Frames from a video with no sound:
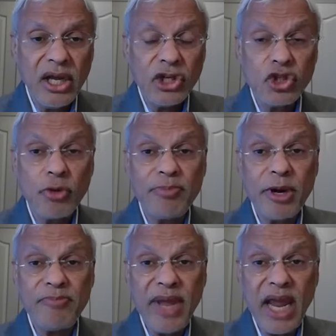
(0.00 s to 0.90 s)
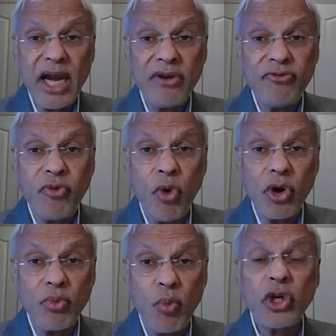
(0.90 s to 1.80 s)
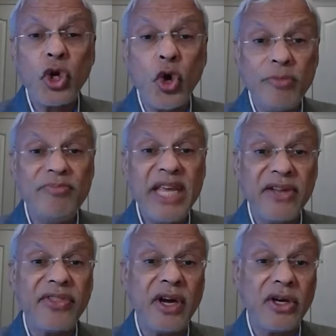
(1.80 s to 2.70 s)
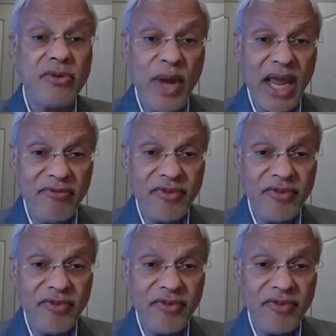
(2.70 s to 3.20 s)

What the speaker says: to prepare for what could be a third wave.